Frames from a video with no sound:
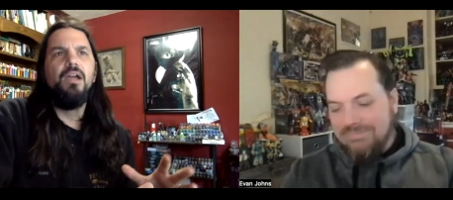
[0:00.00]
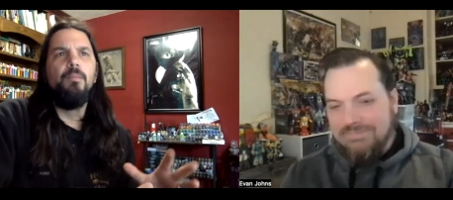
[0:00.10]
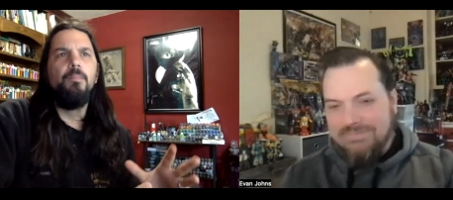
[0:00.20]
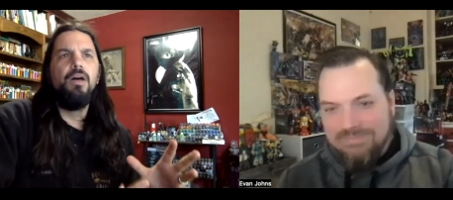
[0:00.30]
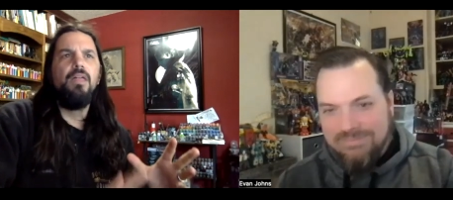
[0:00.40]

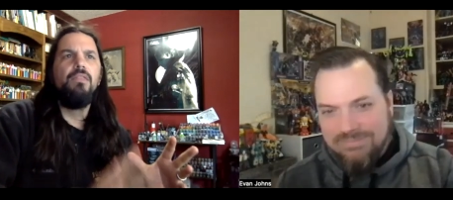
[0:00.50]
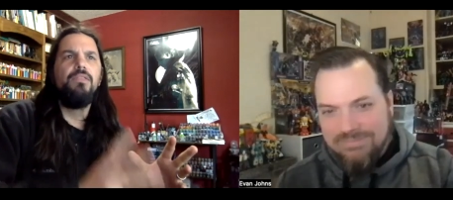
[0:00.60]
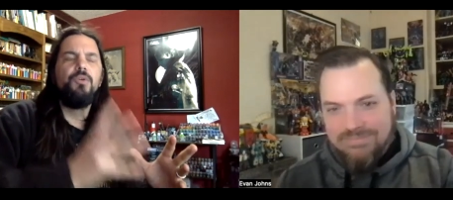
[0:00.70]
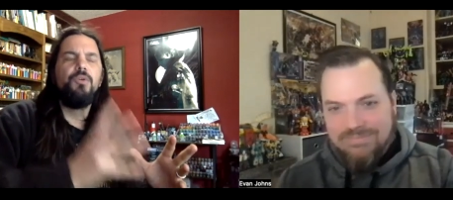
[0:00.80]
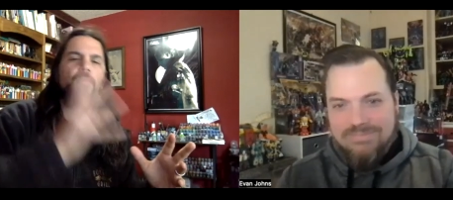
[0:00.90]
Speaker 1: but
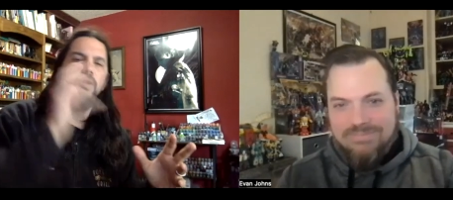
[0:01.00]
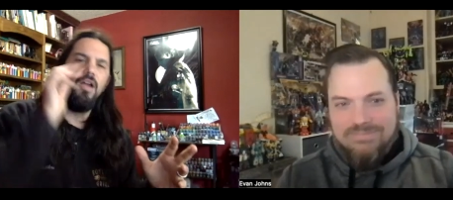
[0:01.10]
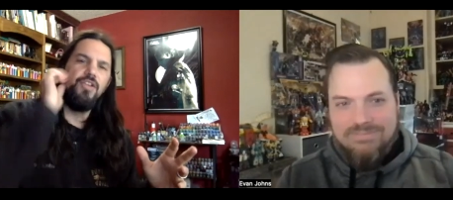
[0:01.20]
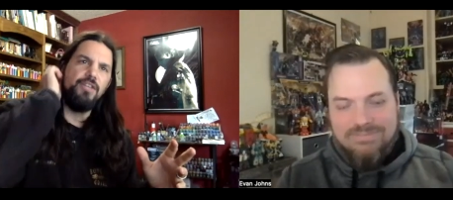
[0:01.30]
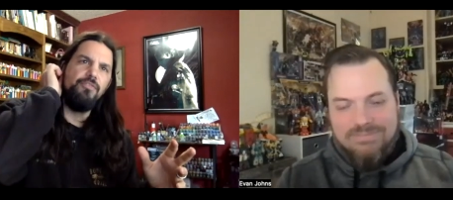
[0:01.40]
so Mirage
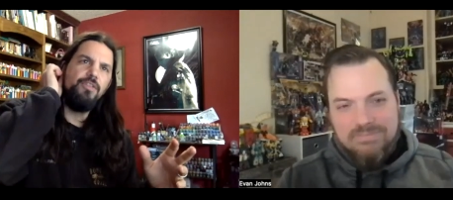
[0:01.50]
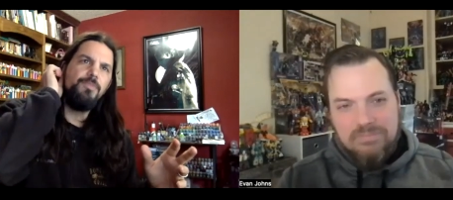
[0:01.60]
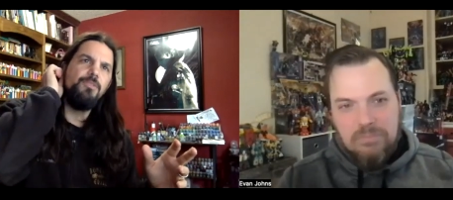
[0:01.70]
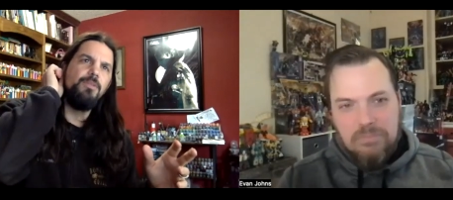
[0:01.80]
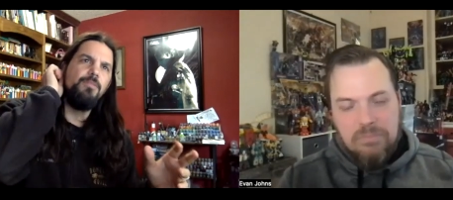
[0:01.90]
like flips
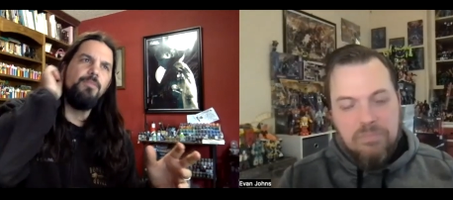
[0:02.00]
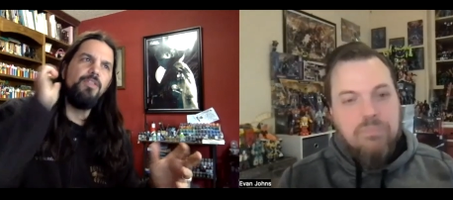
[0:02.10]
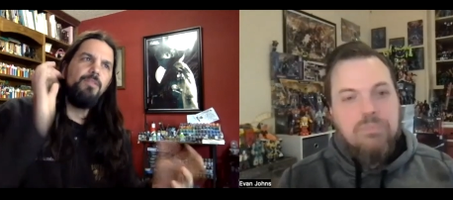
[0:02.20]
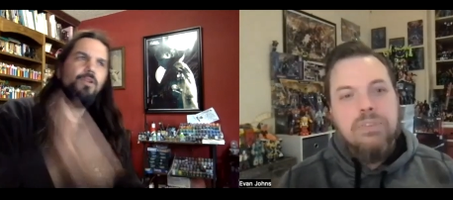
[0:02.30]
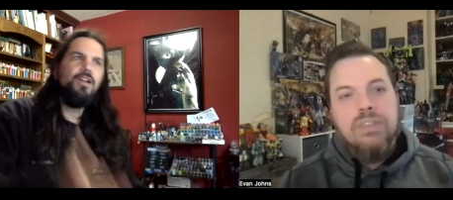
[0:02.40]
him, but then
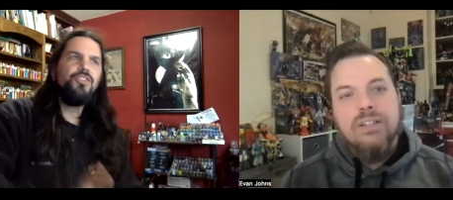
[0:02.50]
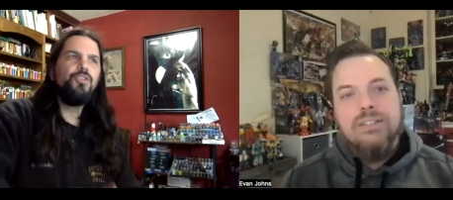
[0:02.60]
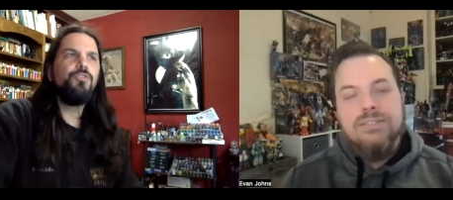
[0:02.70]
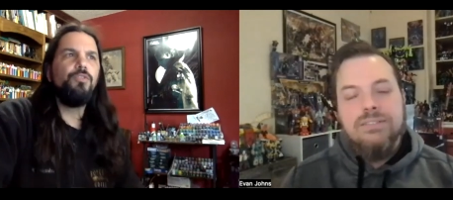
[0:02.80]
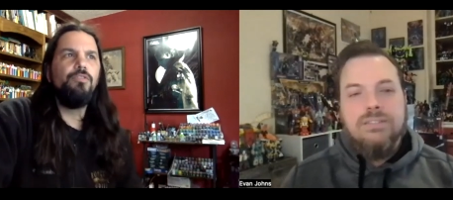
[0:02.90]
Mirage goes
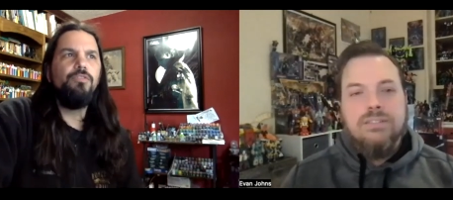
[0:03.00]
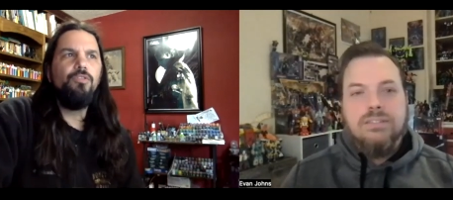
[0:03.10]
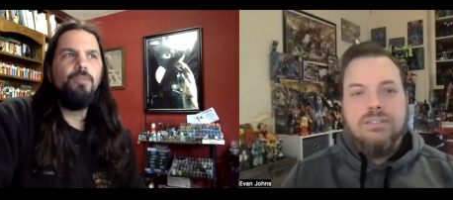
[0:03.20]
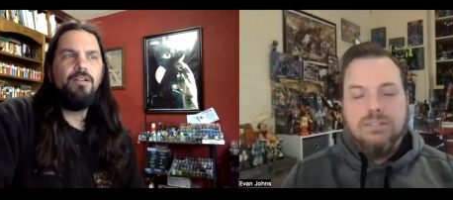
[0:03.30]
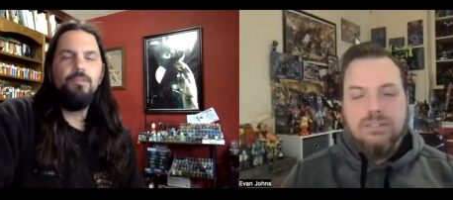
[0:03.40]
for a full
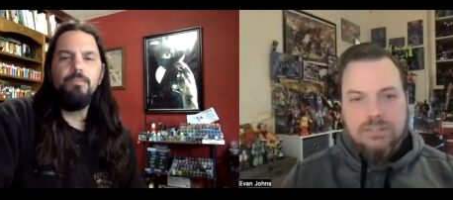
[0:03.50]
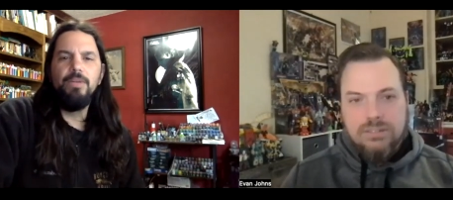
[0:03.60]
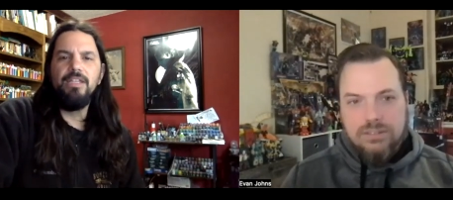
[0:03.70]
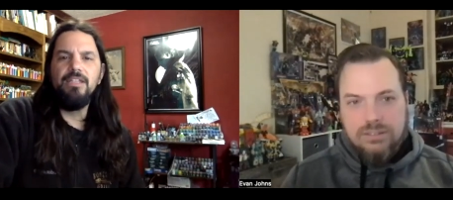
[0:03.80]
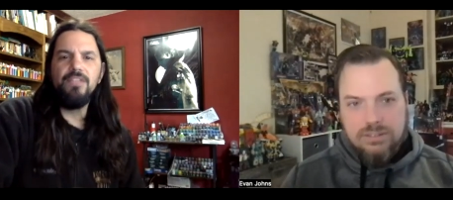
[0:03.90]
mount, but
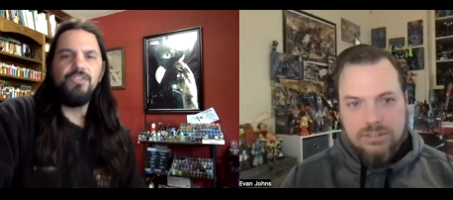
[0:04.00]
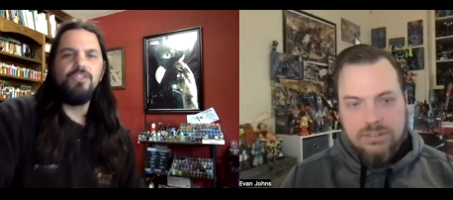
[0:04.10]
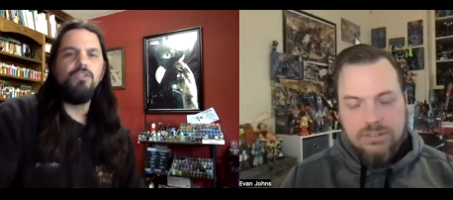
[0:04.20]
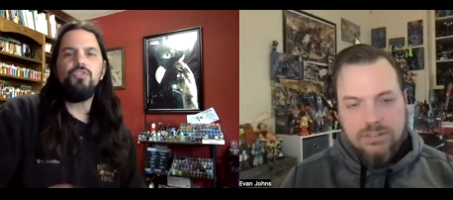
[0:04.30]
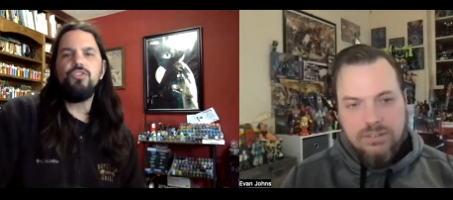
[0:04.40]
he doesn't know
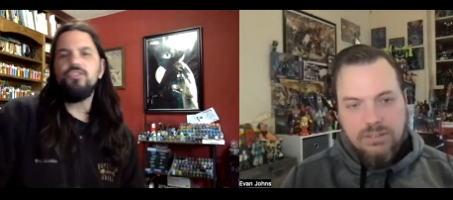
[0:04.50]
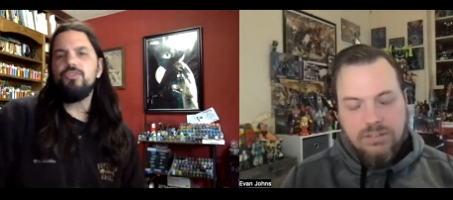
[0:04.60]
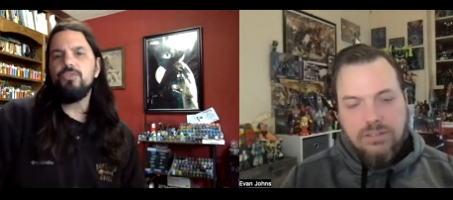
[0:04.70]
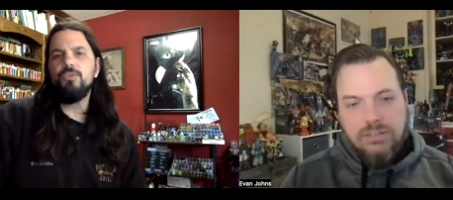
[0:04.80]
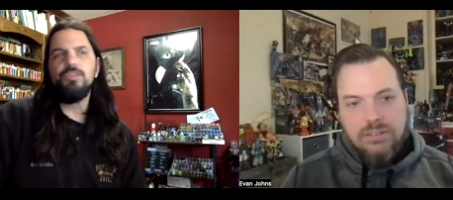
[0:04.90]
jujitsu,
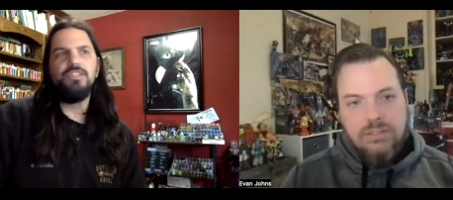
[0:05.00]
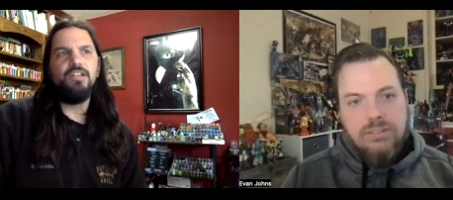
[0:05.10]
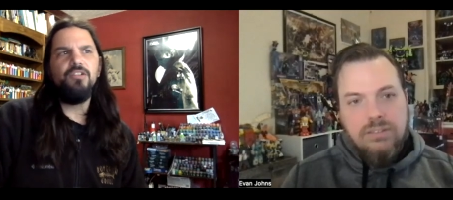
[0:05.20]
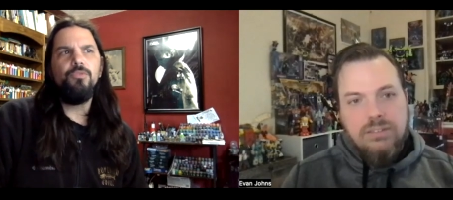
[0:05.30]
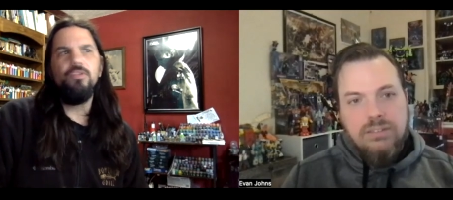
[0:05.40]
so he's
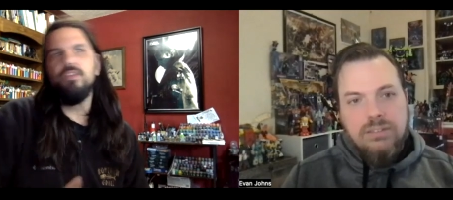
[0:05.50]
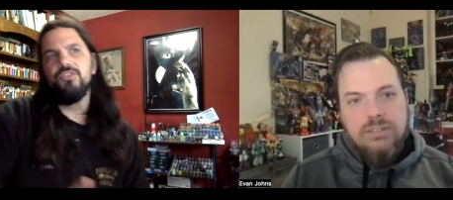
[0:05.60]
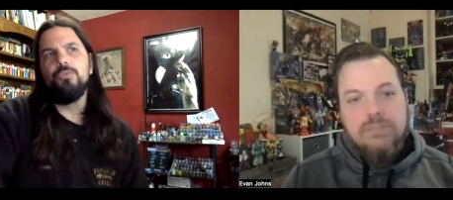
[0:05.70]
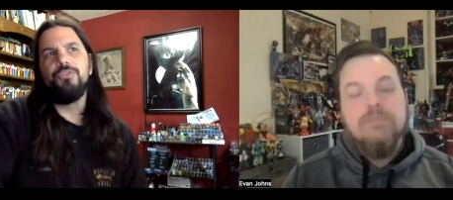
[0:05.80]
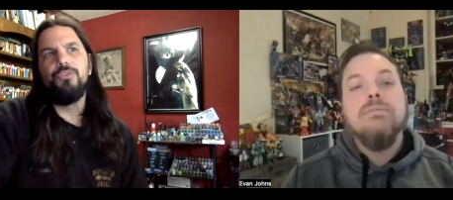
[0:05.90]
terrible. He doesn't know
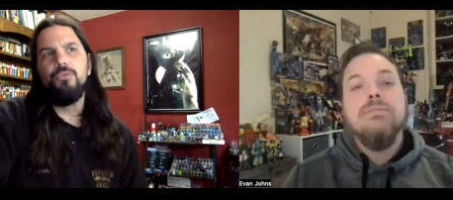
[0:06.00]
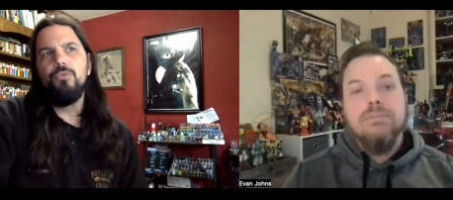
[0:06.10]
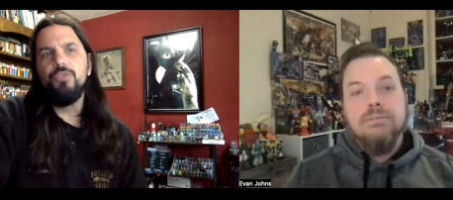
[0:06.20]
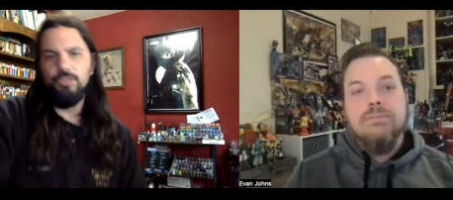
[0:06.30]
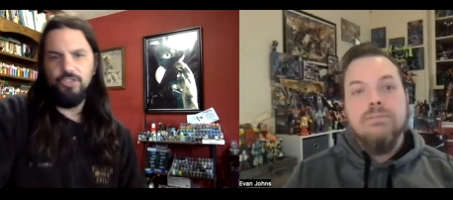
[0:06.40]
what to do, so
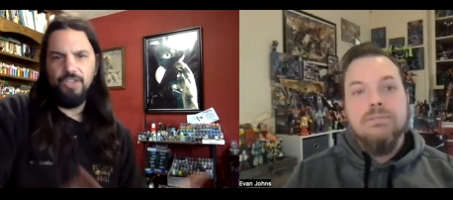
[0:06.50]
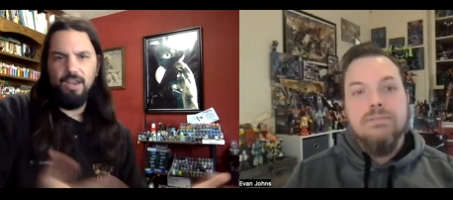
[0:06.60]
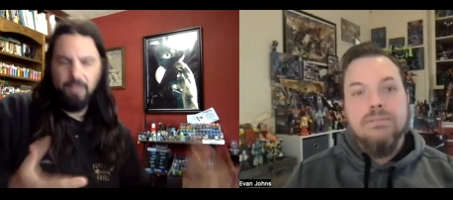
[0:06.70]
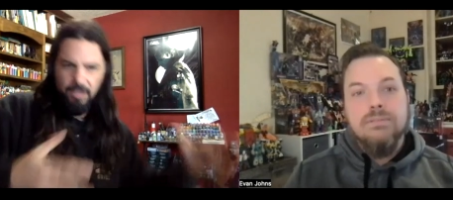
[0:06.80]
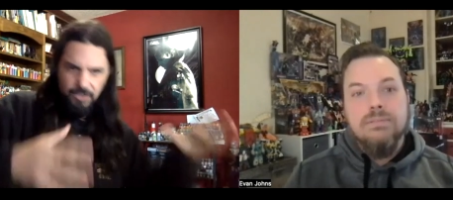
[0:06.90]
he just kind of
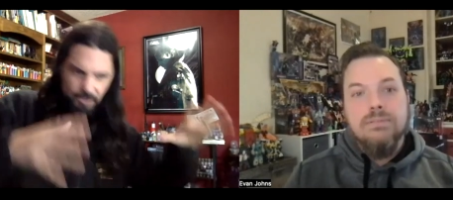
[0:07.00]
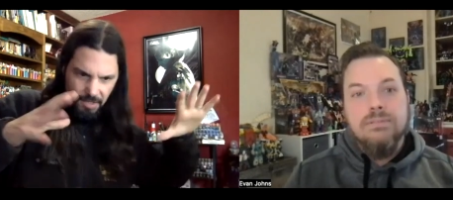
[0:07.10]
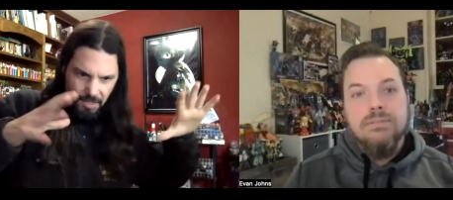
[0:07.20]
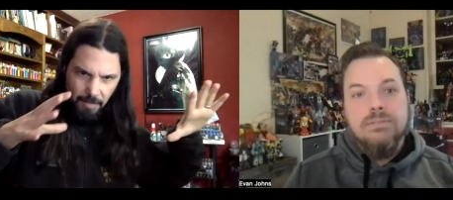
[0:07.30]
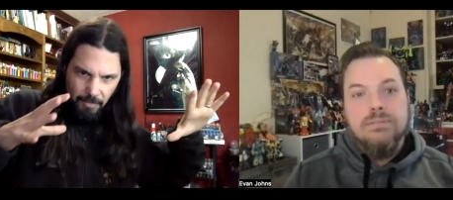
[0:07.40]
lays there on
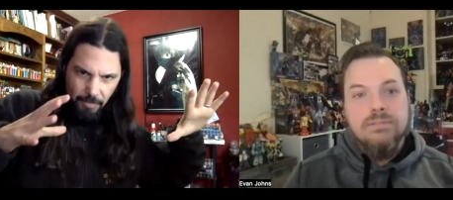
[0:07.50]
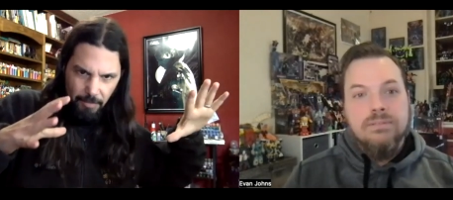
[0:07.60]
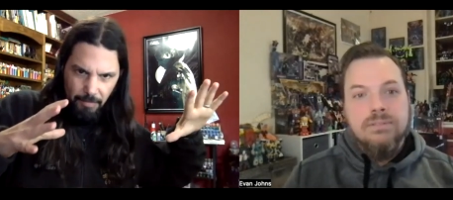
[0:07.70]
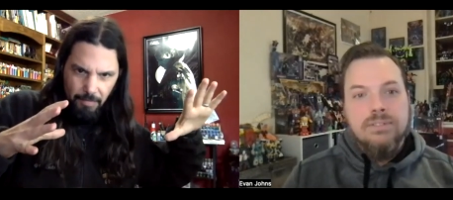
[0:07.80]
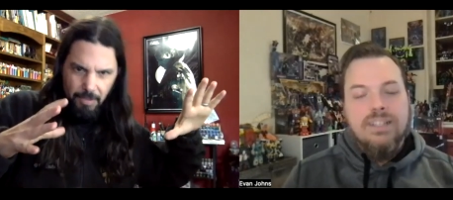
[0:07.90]
top of him,
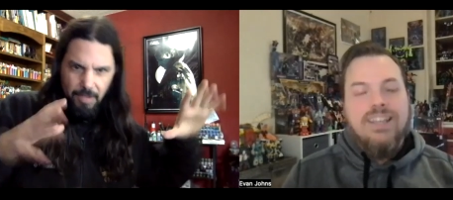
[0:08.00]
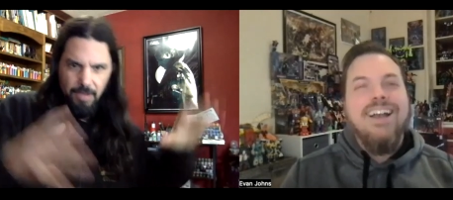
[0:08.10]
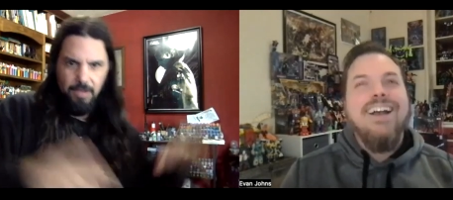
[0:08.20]
and